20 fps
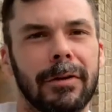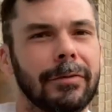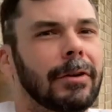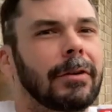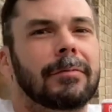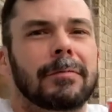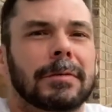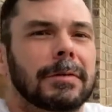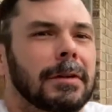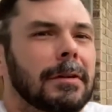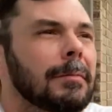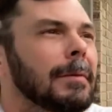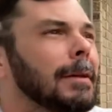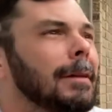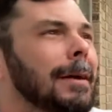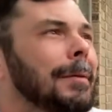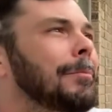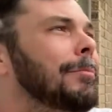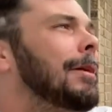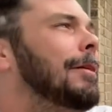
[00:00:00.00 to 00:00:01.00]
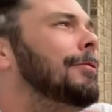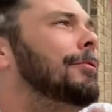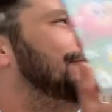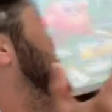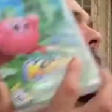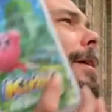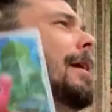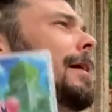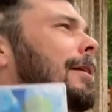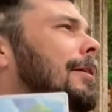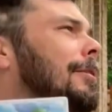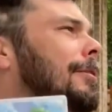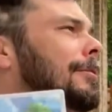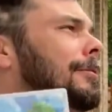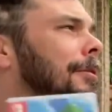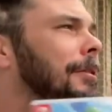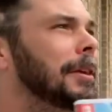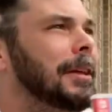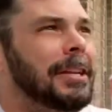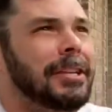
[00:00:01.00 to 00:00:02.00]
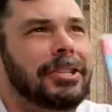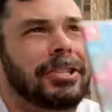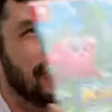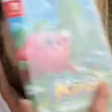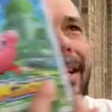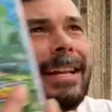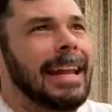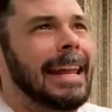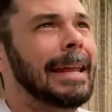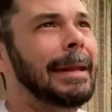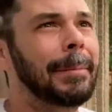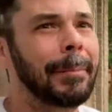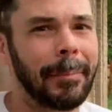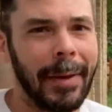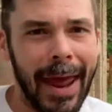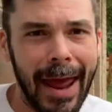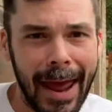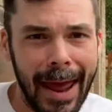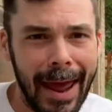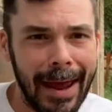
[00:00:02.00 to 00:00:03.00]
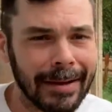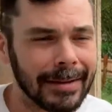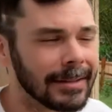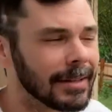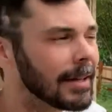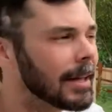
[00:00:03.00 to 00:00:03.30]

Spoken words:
I thought it was going to be like Breath of the Wild or Genshin Impact.